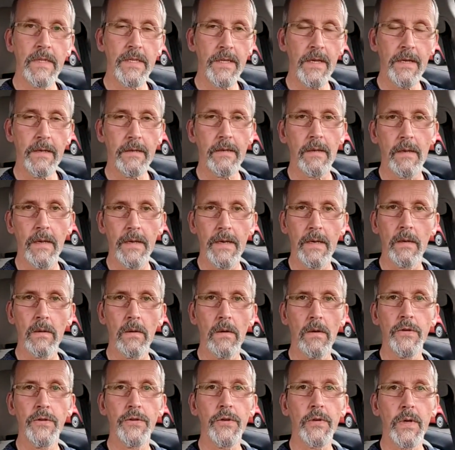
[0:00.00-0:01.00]
satellite
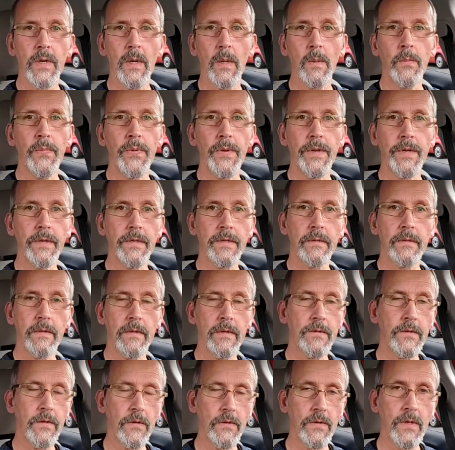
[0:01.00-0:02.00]
launcher companies,
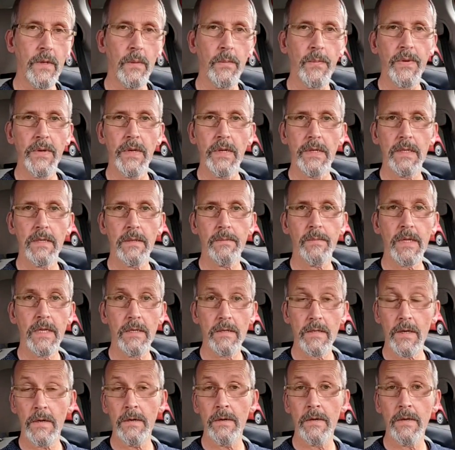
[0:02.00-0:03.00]
the two companies
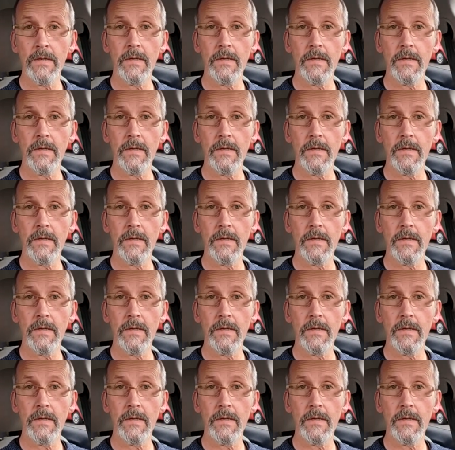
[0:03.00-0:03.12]
concerned